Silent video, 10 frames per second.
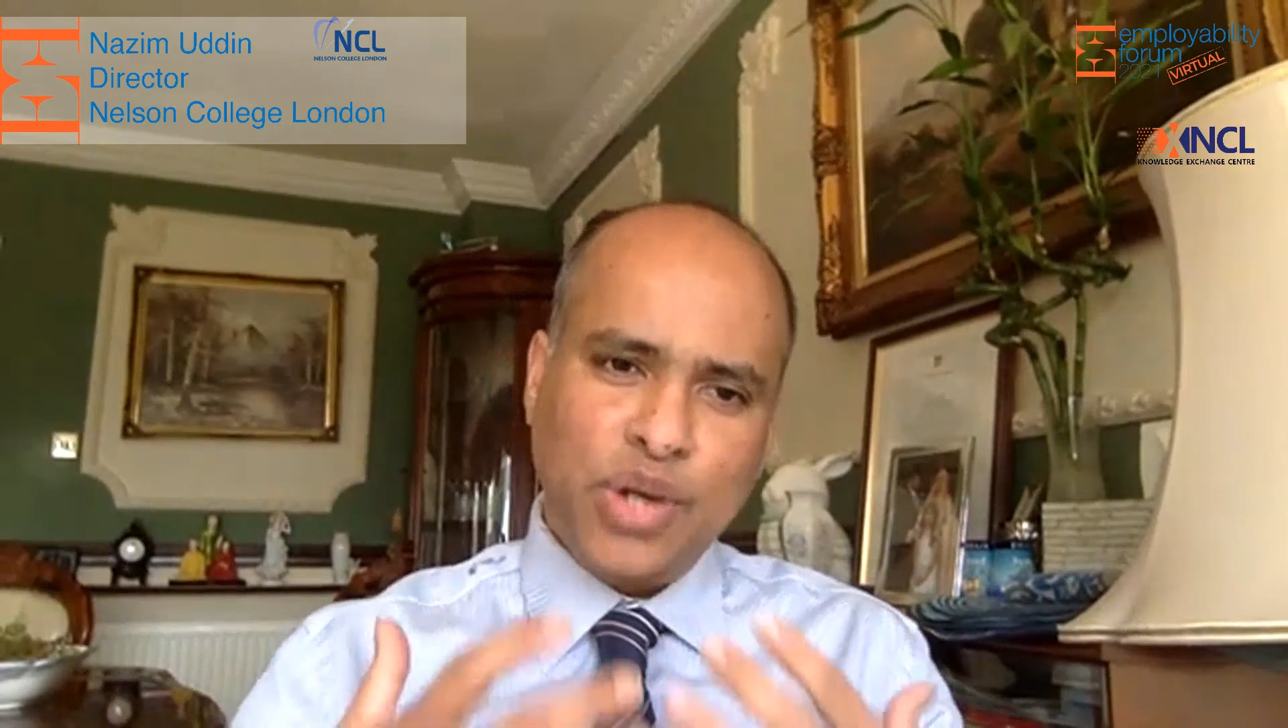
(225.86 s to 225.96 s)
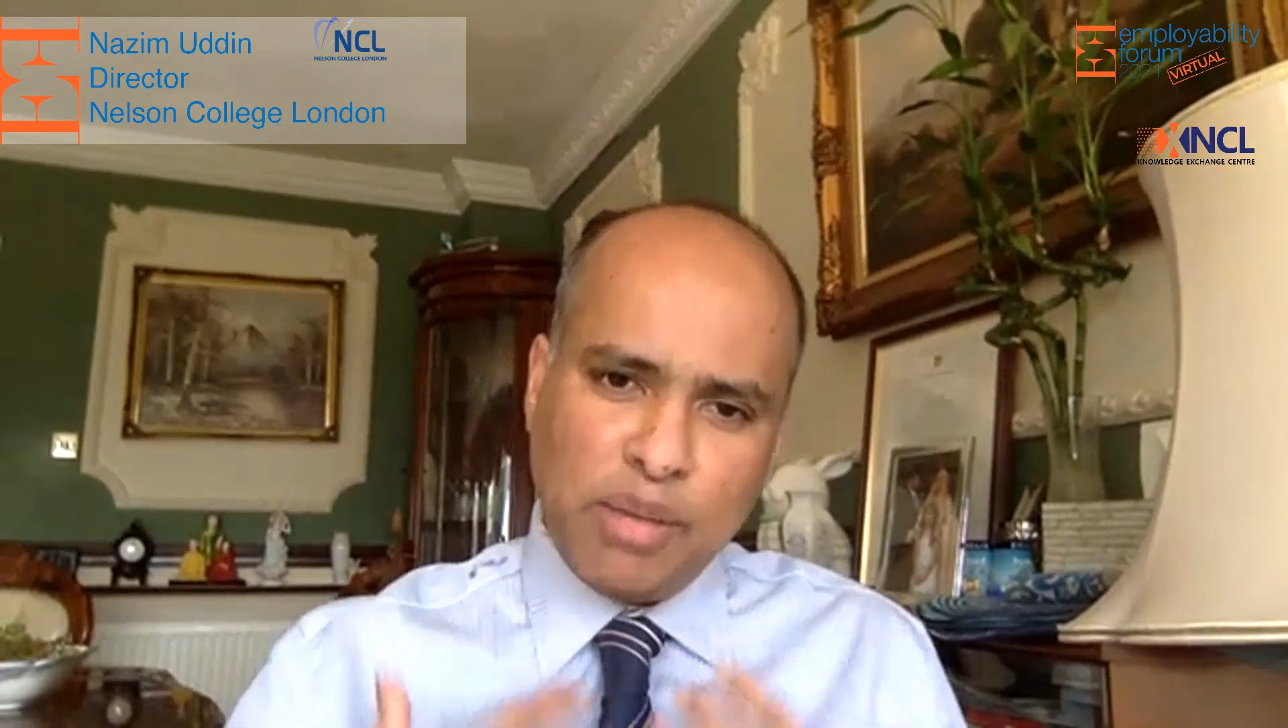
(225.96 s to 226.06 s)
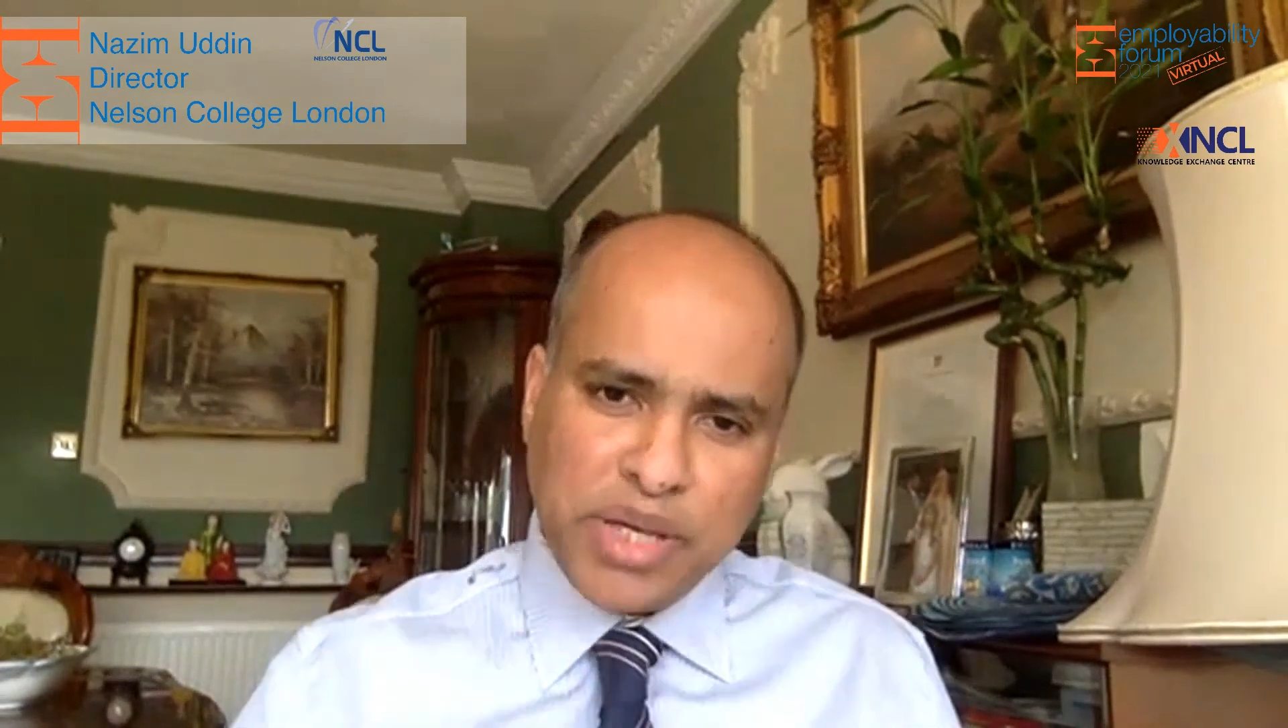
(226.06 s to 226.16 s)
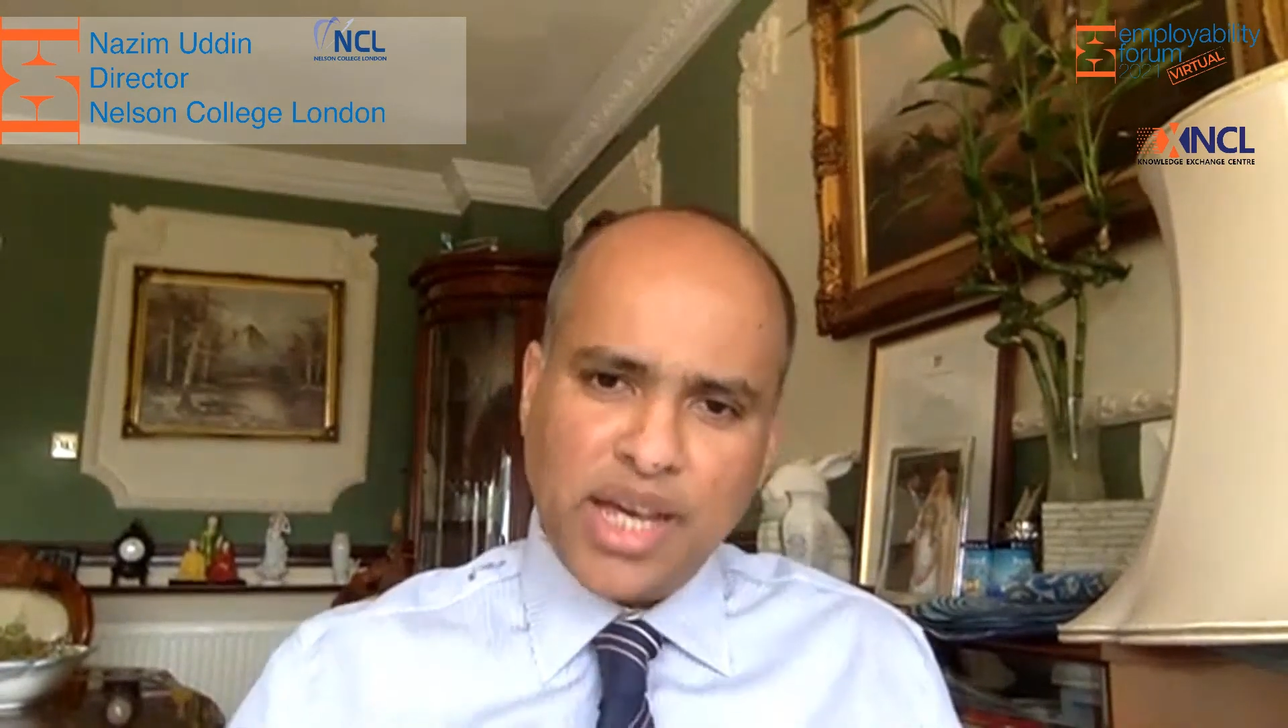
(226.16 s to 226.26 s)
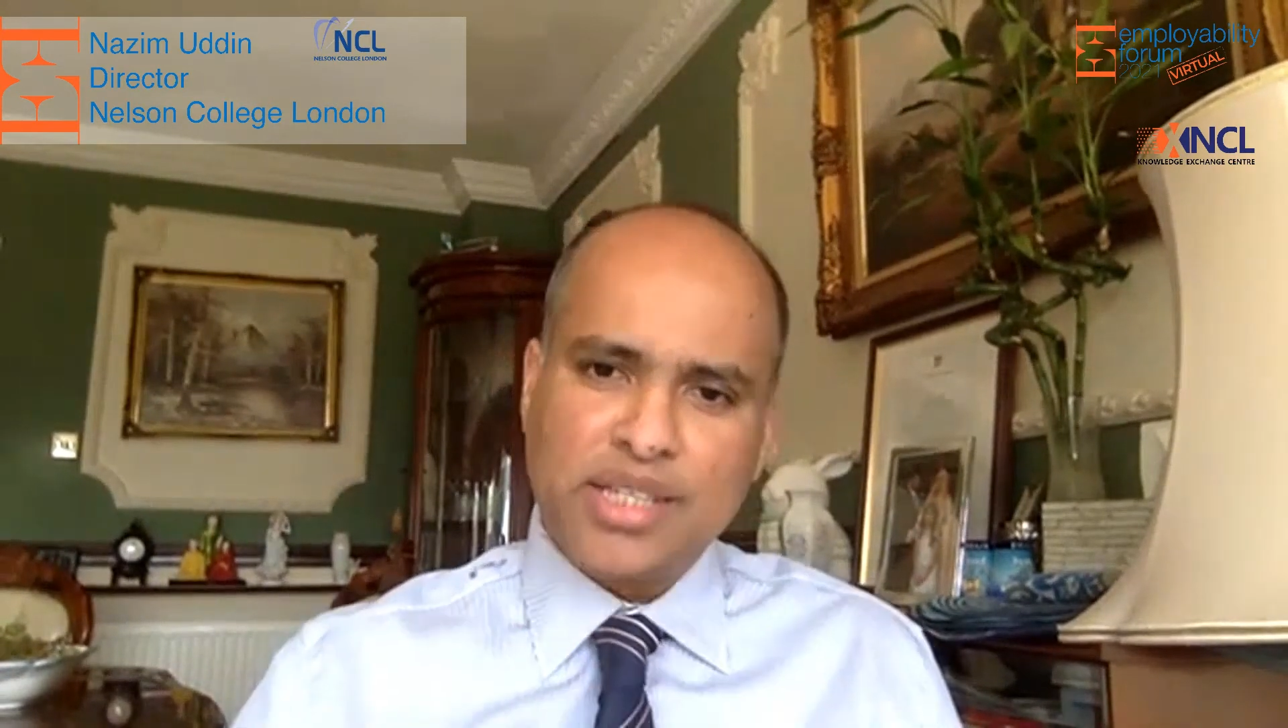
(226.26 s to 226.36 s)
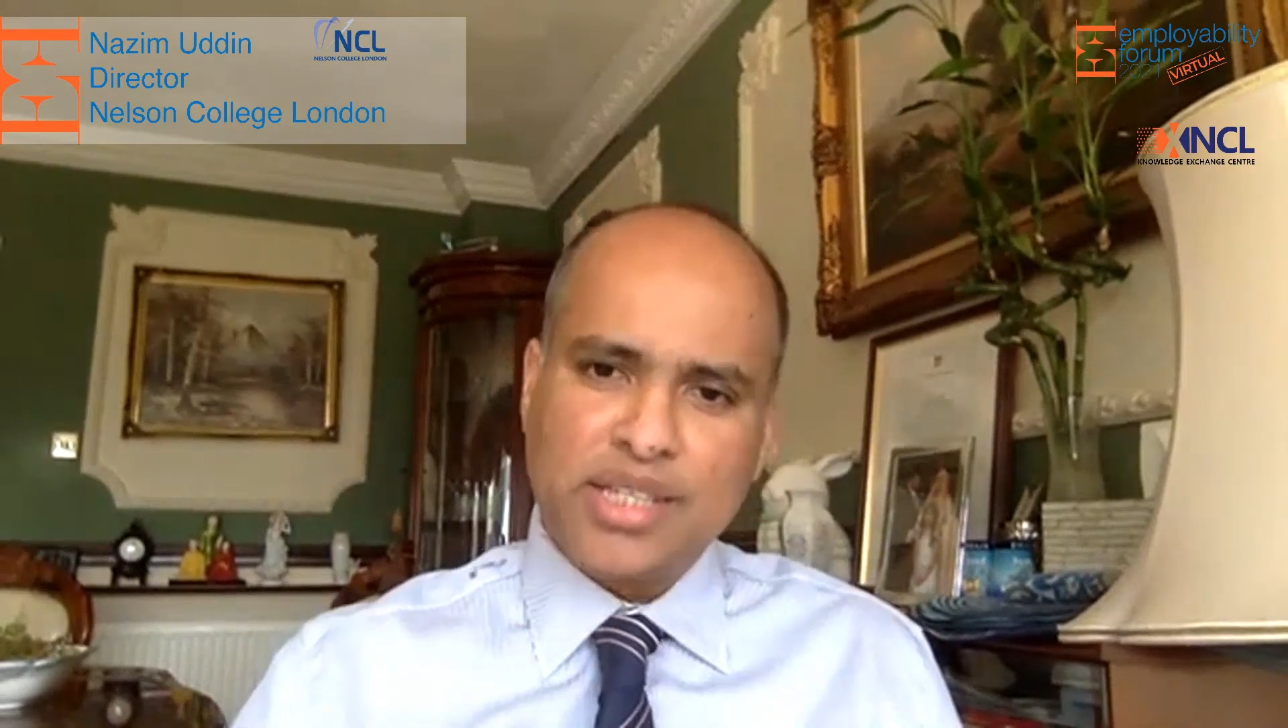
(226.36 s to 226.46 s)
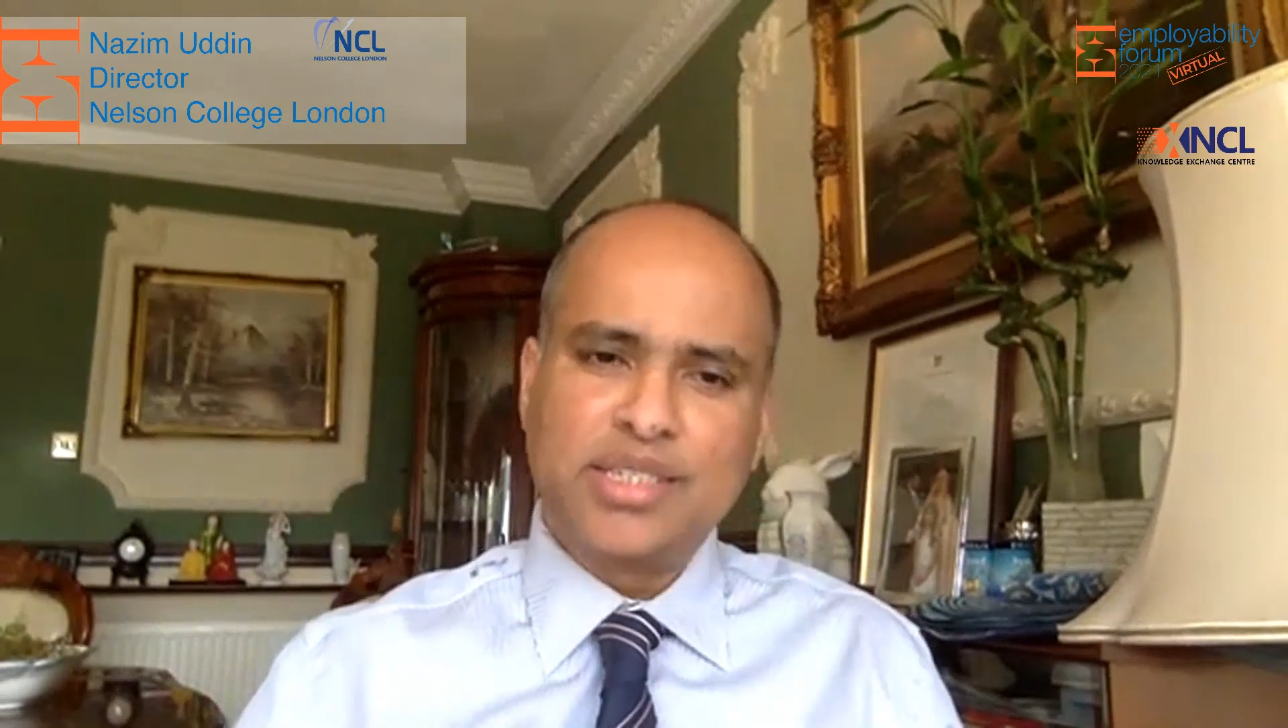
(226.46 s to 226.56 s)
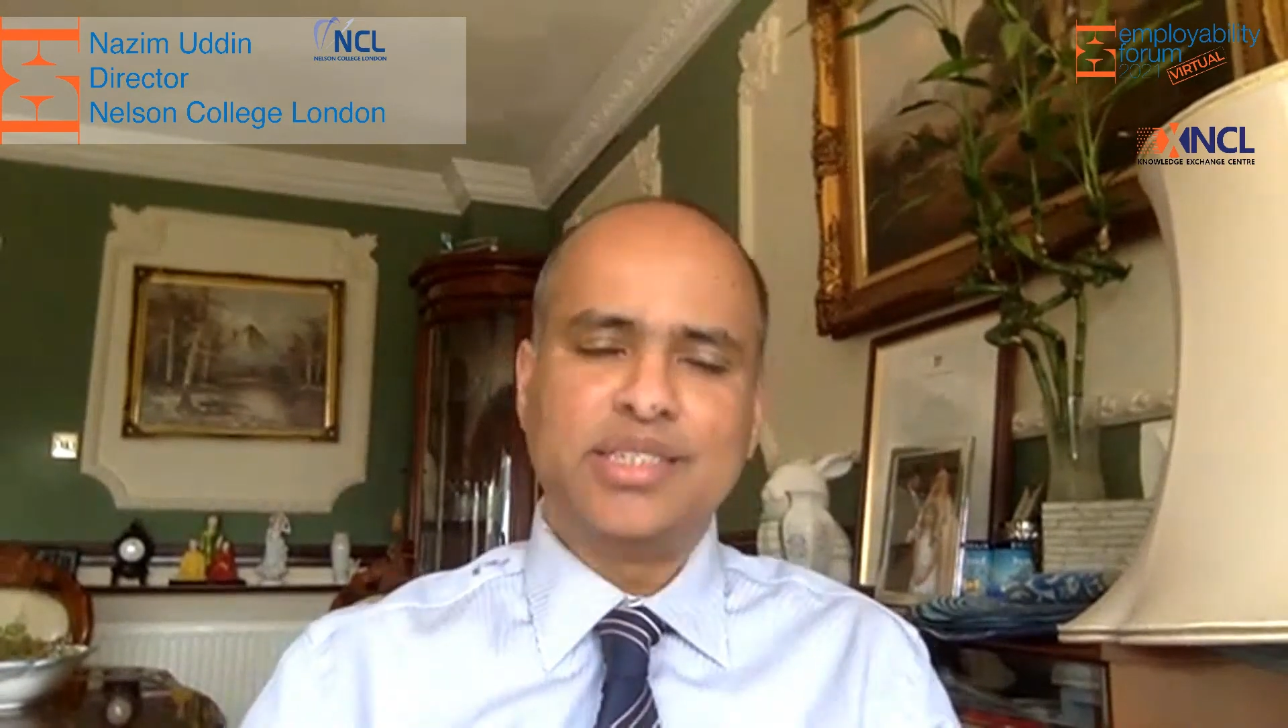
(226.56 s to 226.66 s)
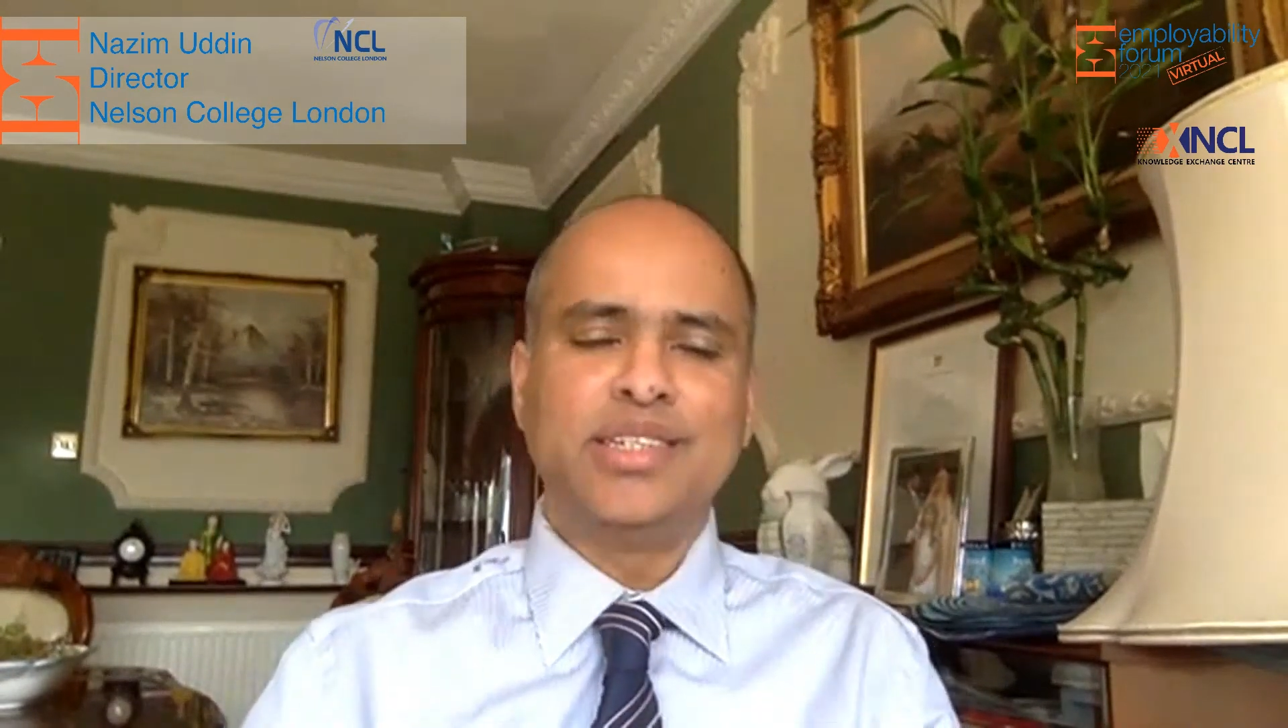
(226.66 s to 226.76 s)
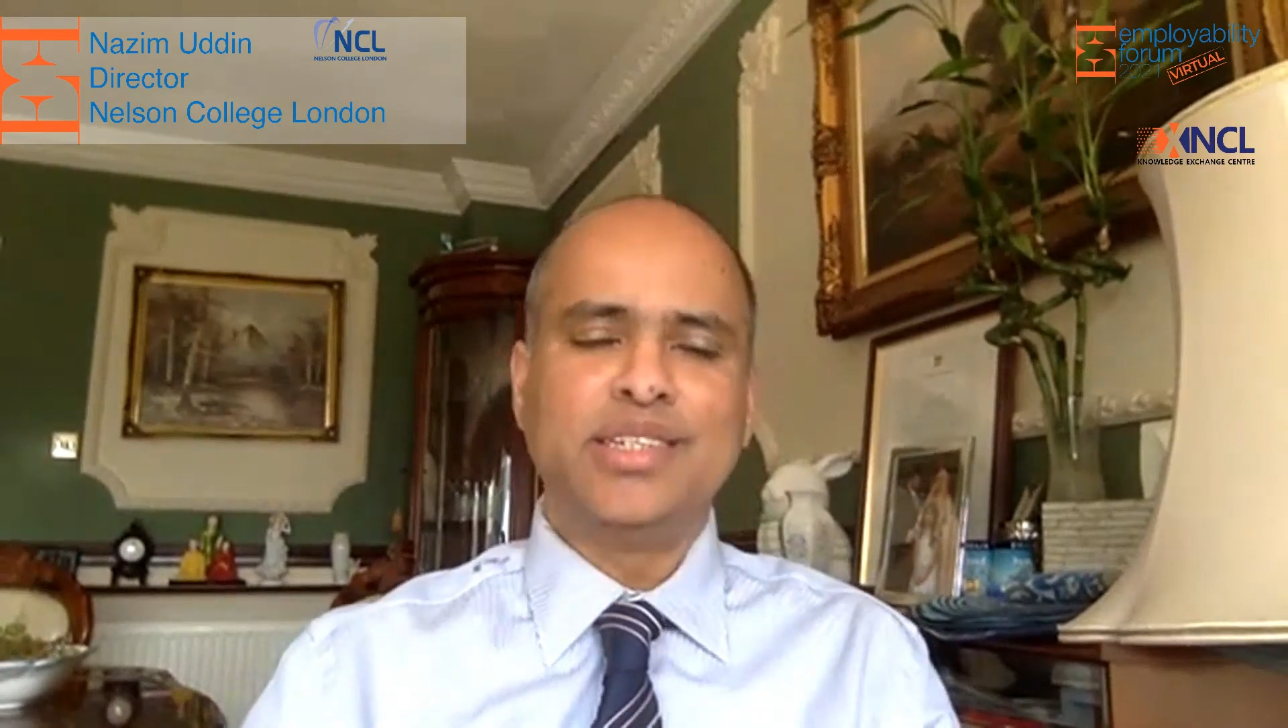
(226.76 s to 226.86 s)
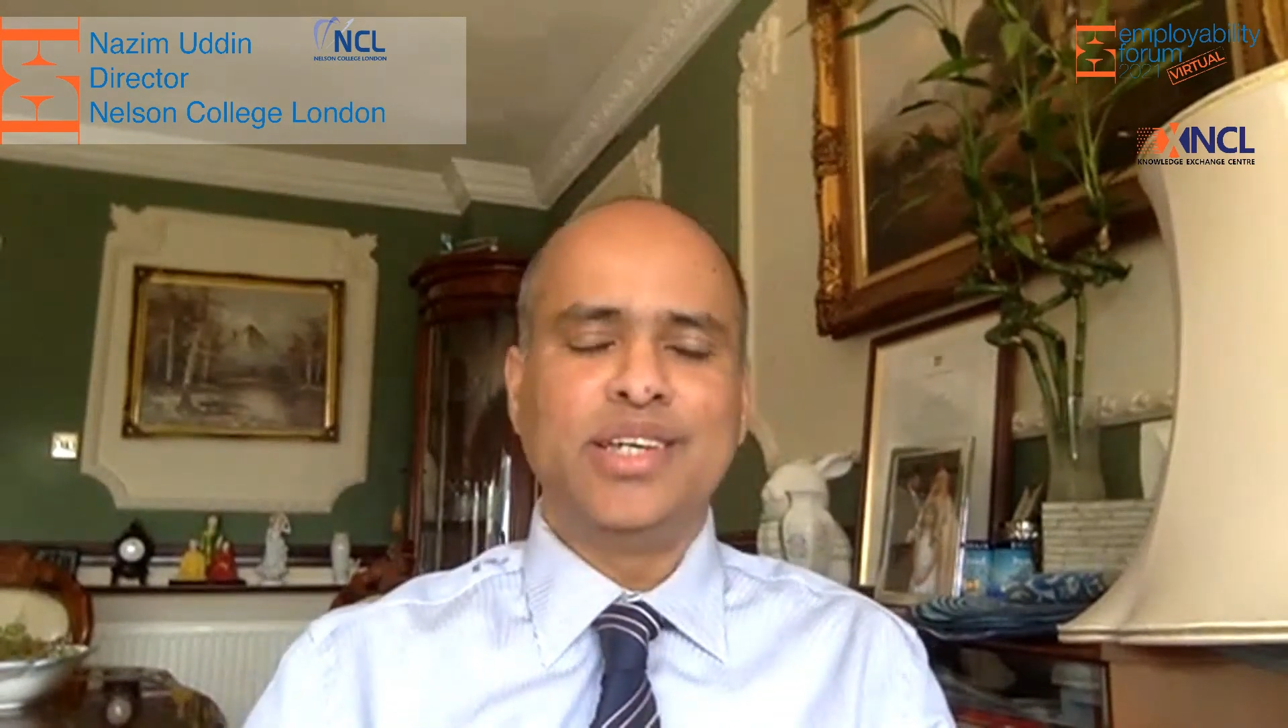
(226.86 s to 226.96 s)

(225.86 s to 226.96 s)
helping us